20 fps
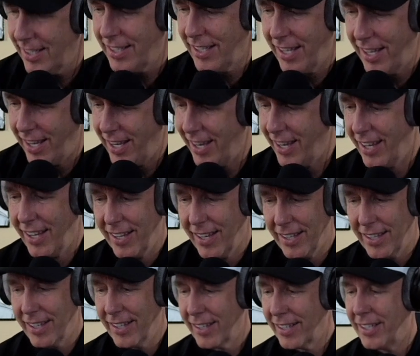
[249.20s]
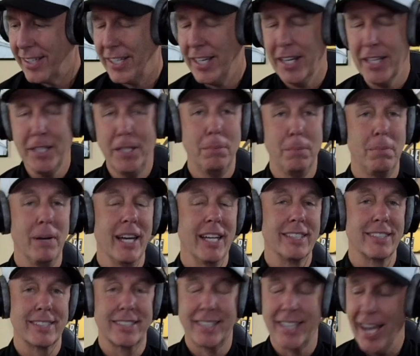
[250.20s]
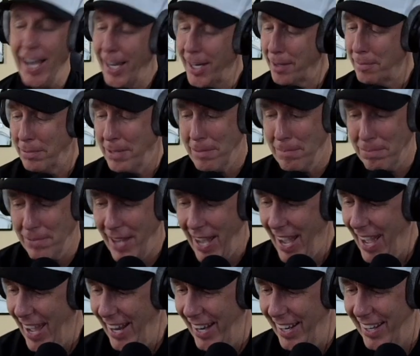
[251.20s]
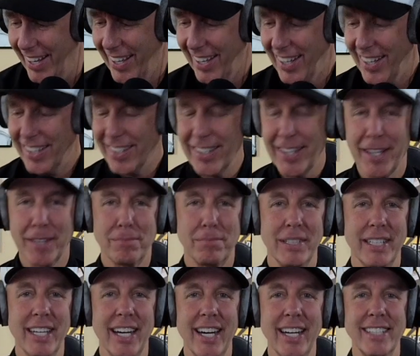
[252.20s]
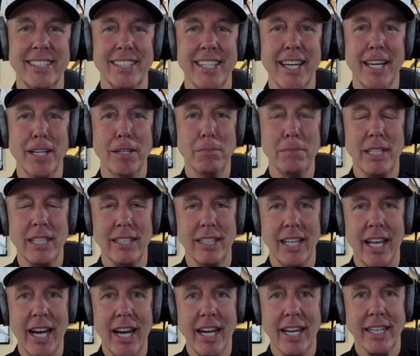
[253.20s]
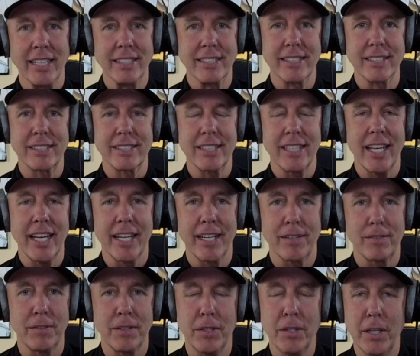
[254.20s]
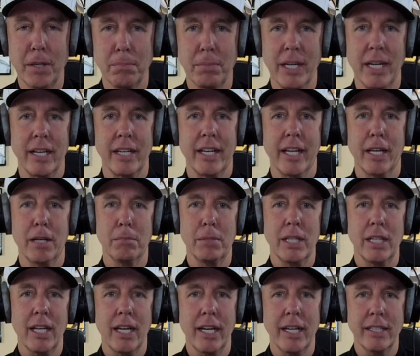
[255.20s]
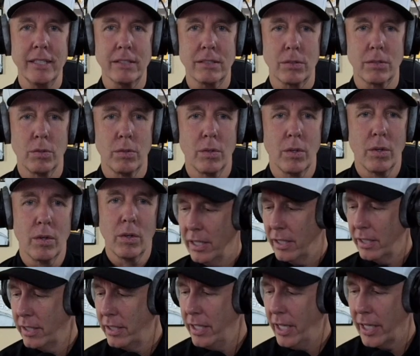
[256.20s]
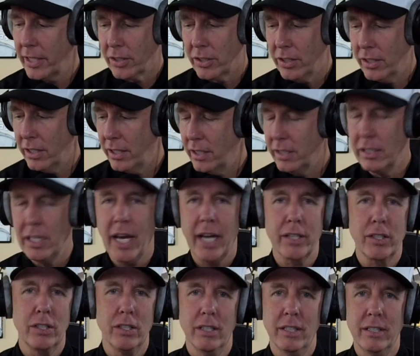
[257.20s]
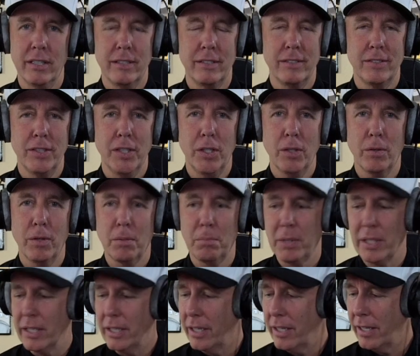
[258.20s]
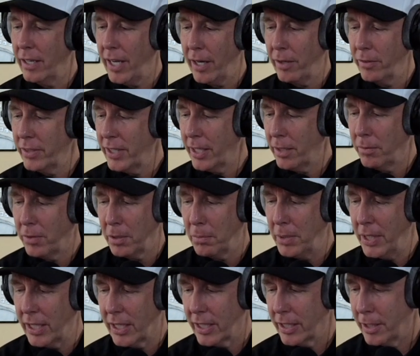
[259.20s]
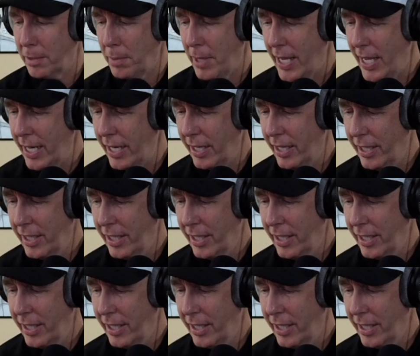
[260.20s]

When your low broke chain smoke. Gundabad's gotta be bad. Like, behind enemy lines. It's like when you get behind enemy lines, not good. Not good. You don't want to be there. I don't think I want to be a Gundabad.